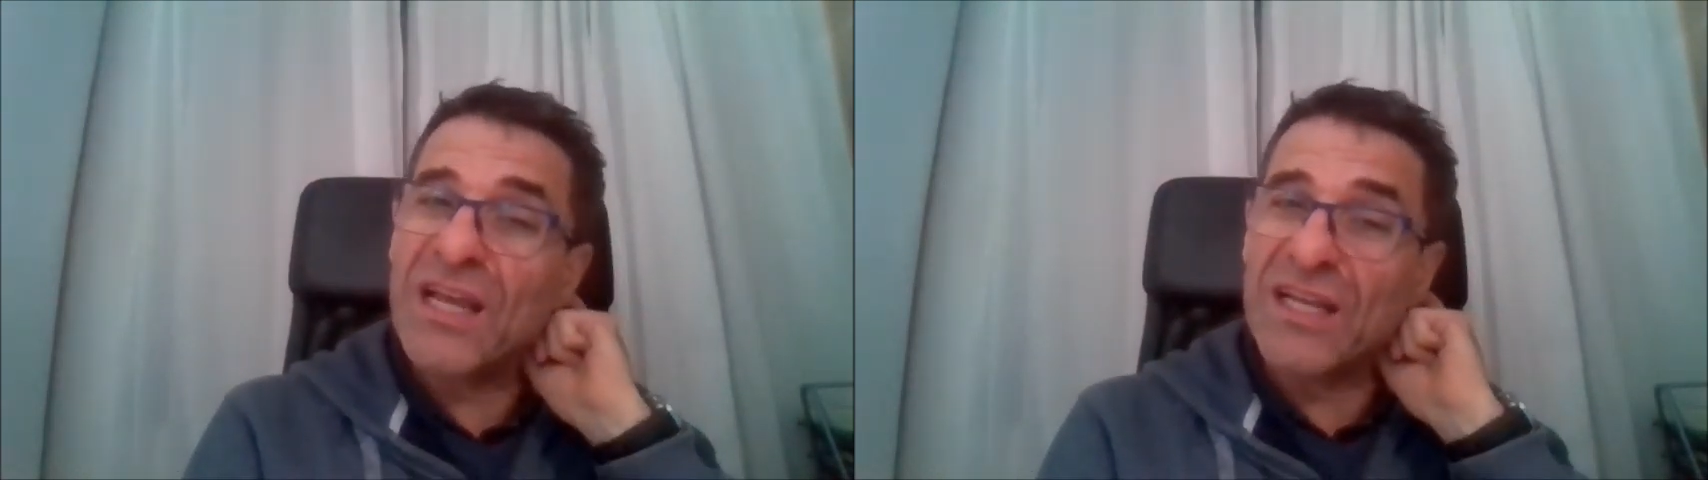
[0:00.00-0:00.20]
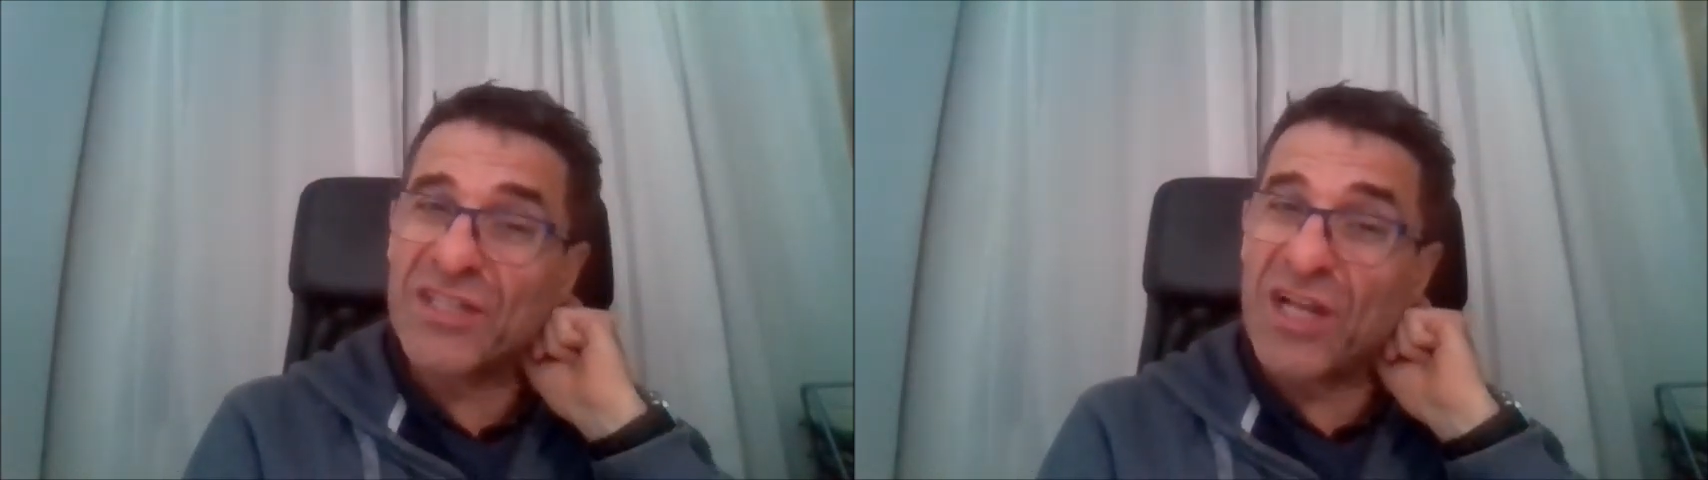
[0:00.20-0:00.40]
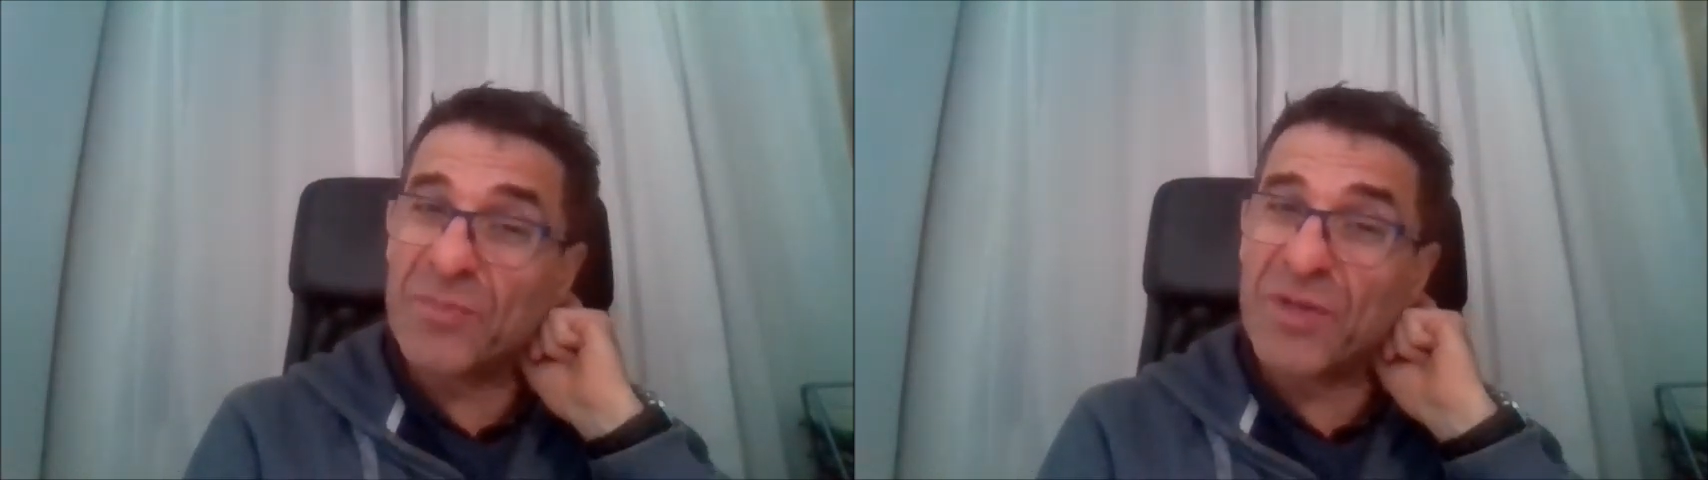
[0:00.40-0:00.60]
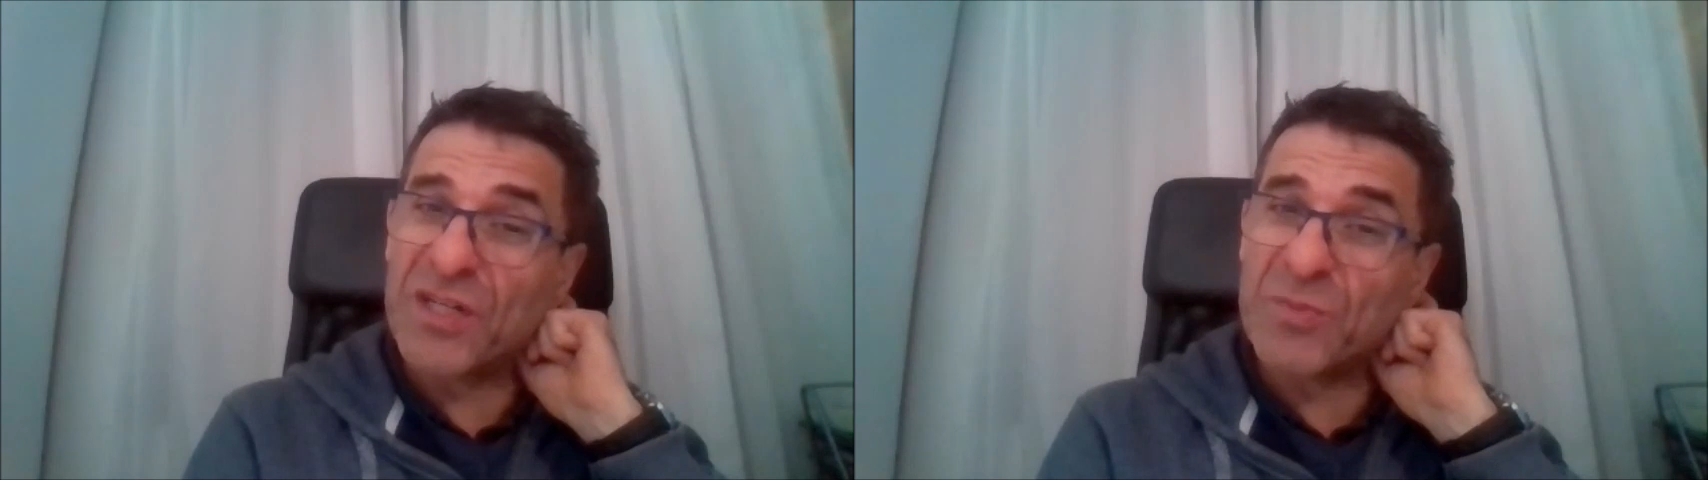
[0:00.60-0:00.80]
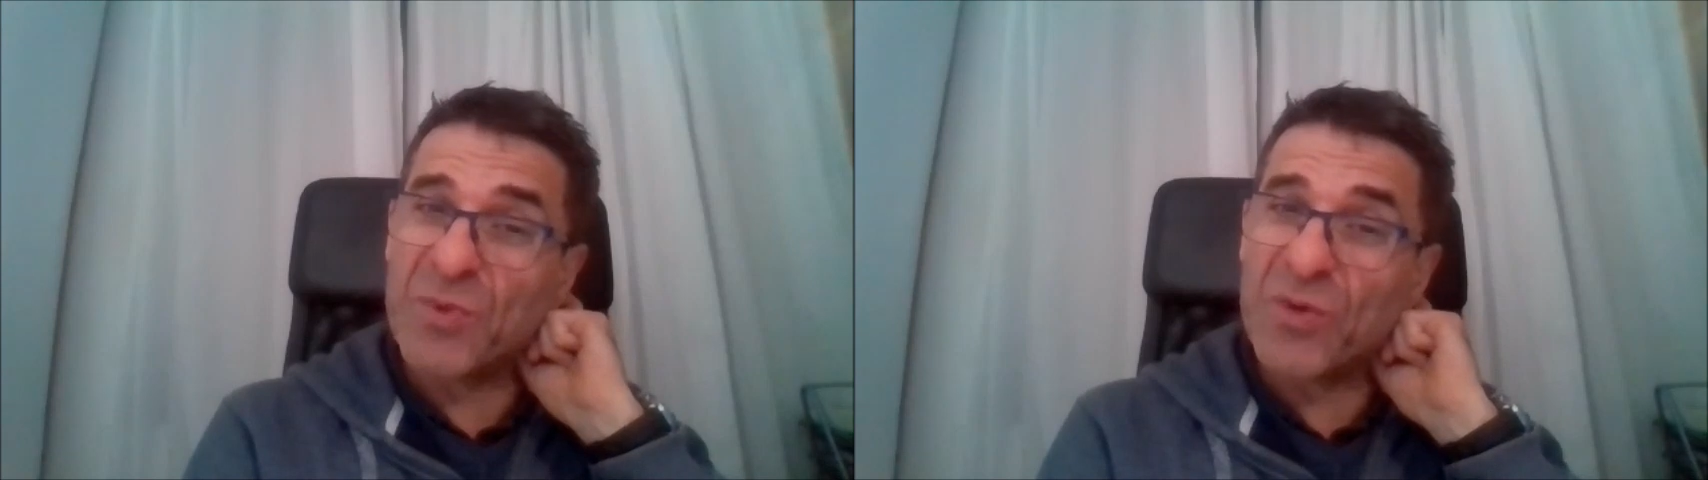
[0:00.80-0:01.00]
in Saint
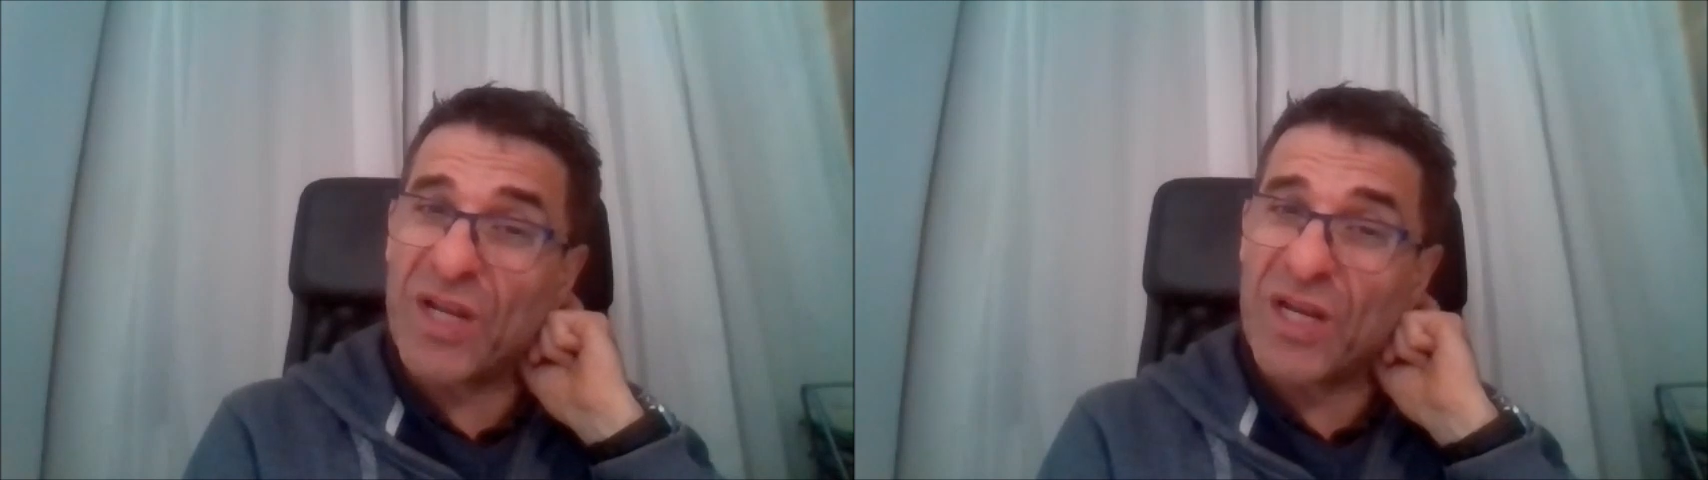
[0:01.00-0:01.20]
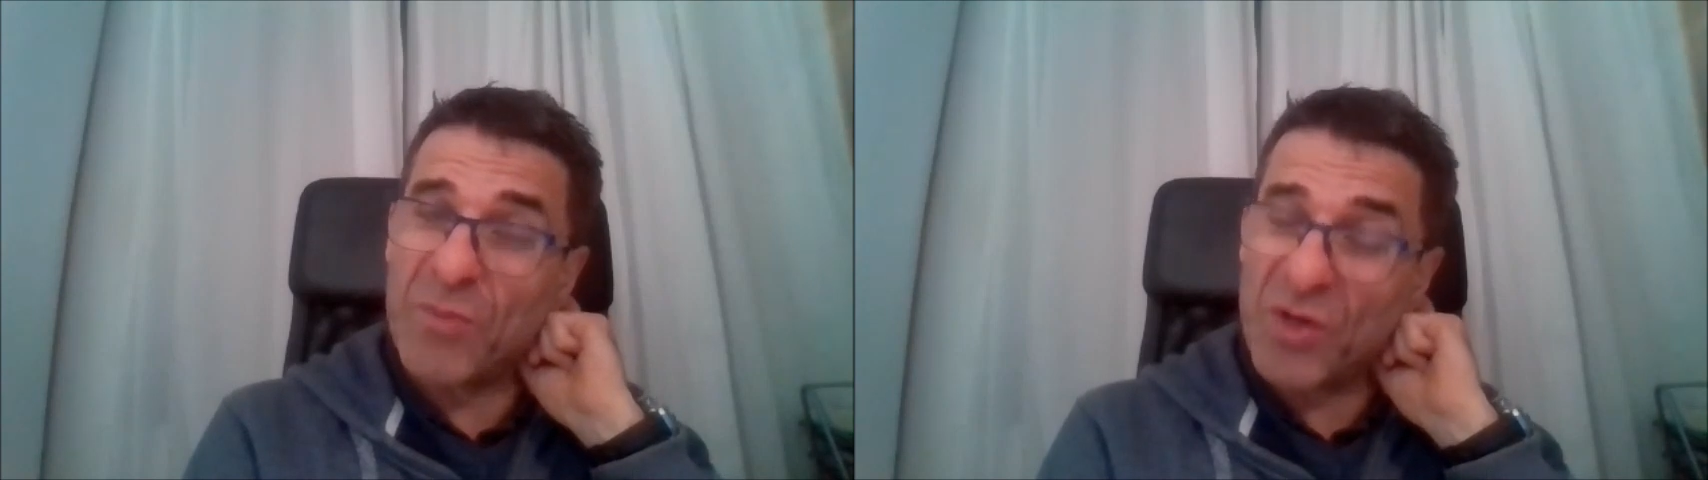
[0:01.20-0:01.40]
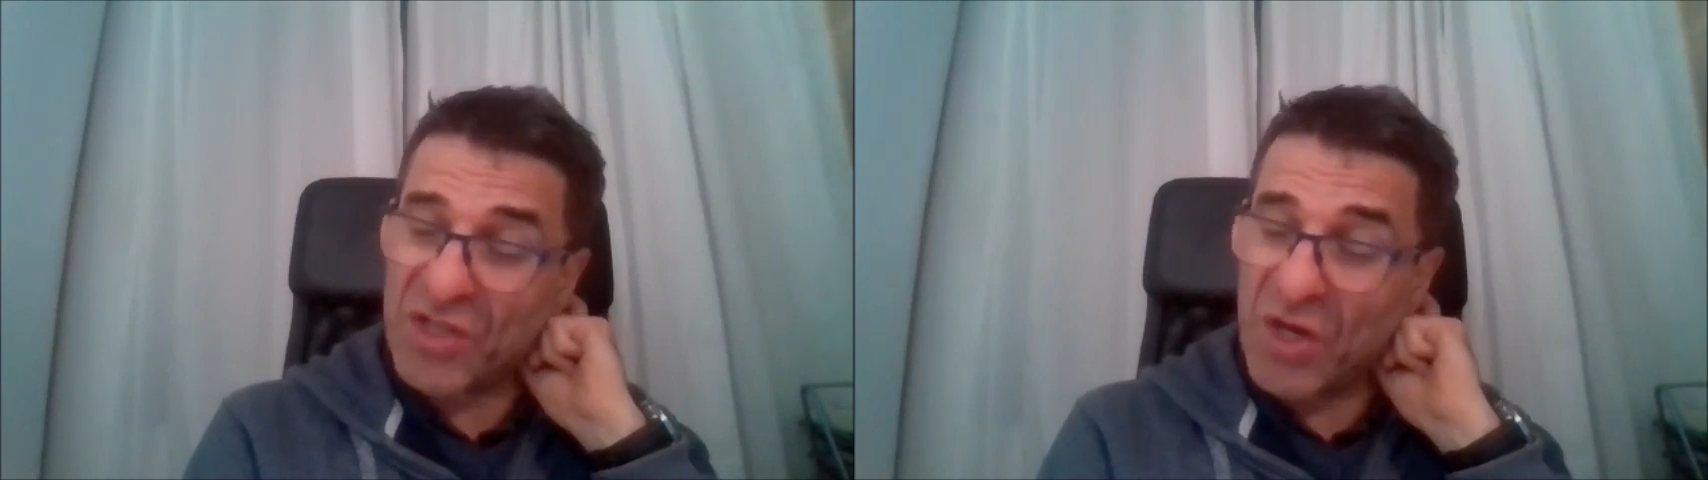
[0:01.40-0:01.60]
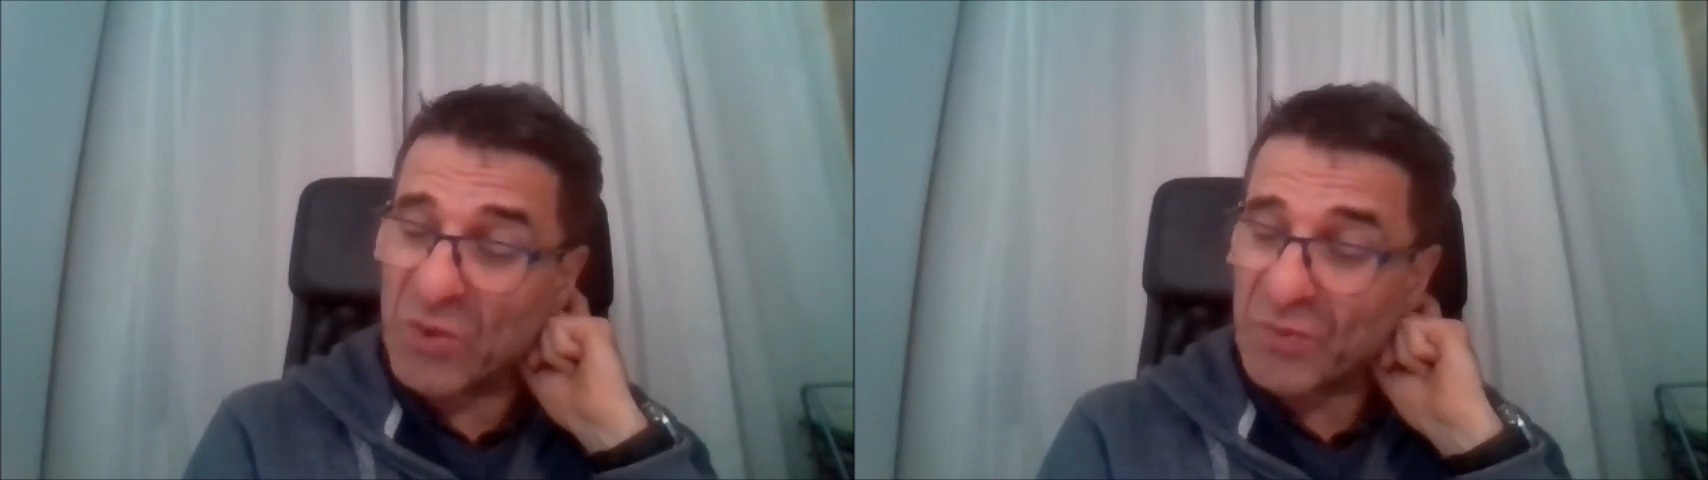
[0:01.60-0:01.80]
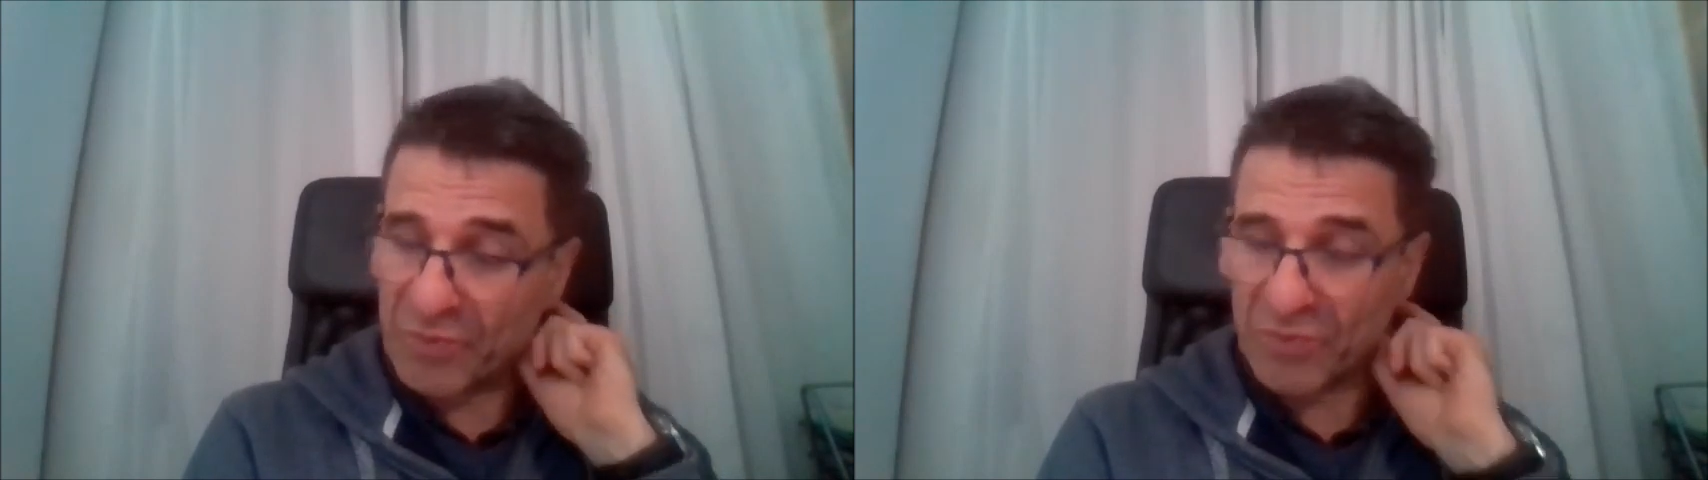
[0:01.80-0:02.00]
Petersburg and in Moscow.